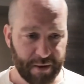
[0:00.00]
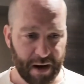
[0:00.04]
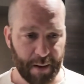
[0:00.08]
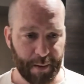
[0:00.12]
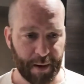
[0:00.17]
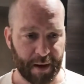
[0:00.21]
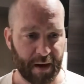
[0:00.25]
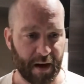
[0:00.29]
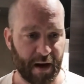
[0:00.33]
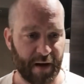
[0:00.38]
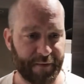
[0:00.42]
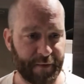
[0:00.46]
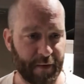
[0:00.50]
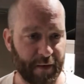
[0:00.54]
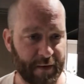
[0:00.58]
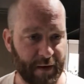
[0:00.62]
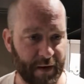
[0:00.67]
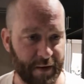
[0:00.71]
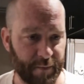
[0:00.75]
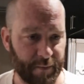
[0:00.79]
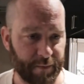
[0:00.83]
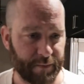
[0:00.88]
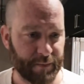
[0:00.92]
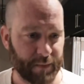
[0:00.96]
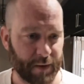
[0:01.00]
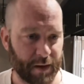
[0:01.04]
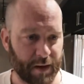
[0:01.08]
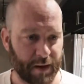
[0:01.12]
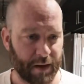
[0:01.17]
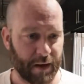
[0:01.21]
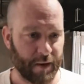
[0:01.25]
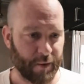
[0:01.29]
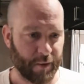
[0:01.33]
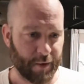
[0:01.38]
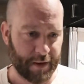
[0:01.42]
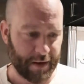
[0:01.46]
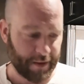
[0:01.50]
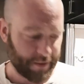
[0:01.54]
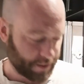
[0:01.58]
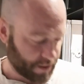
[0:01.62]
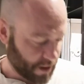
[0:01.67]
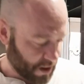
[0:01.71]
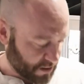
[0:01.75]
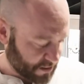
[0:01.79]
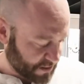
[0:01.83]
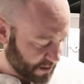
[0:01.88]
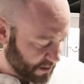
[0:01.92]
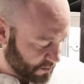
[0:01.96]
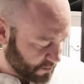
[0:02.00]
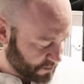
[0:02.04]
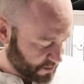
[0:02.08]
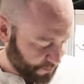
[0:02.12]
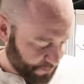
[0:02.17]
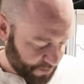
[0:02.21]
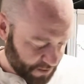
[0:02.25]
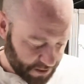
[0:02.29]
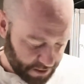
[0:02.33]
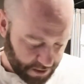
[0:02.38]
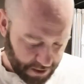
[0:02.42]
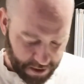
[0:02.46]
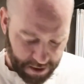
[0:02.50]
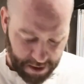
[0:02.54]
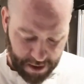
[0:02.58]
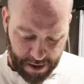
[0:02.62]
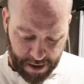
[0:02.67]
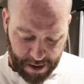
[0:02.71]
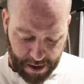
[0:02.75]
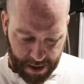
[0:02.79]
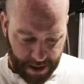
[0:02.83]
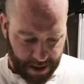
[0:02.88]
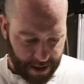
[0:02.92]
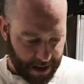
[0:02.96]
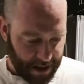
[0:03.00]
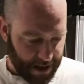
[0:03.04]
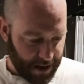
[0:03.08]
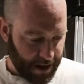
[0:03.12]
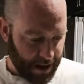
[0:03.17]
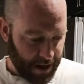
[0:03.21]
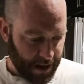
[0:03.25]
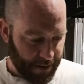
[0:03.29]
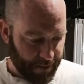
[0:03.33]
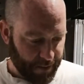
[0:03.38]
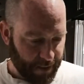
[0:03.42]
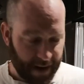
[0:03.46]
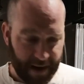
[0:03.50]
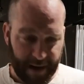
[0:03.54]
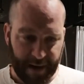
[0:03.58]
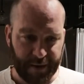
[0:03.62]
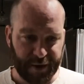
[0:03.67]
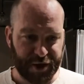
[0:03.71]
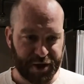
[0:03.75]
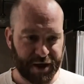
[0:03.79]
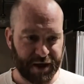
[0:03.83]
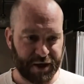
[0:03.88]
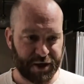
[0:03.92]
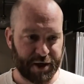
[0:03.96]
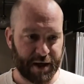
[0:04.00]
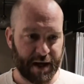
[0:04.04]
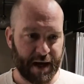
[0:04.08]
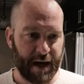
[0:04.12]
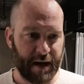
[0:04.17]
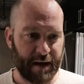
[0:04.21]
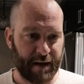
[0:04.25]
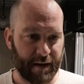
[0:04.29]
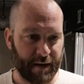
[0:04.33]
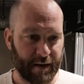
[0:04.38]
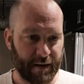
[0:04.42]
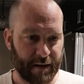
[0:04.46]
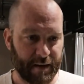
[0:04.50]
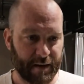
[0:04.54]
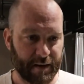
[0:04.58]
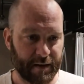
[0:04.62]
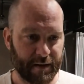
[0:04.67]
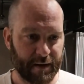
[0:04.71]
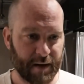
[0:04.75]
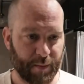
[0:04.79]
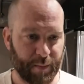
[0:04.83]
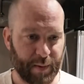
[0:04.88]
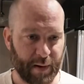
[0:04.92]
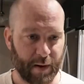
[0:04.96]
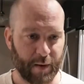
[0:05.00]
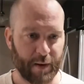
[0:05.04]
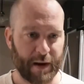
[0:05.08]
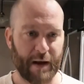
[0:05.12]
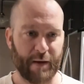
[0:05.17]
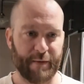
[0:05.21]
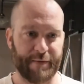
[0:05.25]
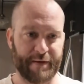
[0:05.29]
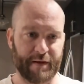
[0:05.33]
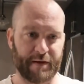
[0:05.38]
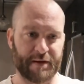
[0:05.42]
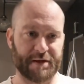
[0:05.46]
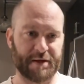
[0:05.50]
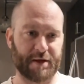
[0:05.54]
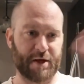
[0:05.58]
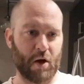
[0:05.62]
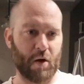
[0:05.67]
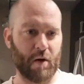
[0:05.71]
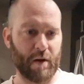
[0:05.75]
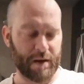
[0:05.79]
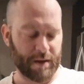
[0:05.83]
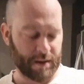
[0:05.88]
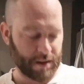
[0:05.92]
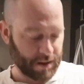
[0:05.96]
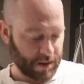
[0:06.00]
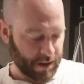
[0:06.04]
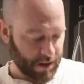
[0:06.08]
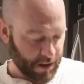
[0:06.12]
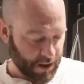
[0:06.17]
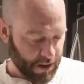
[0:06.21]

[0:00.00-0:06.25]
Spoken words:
grab a coffee or another cocktail or something, and chit chat about how things are going.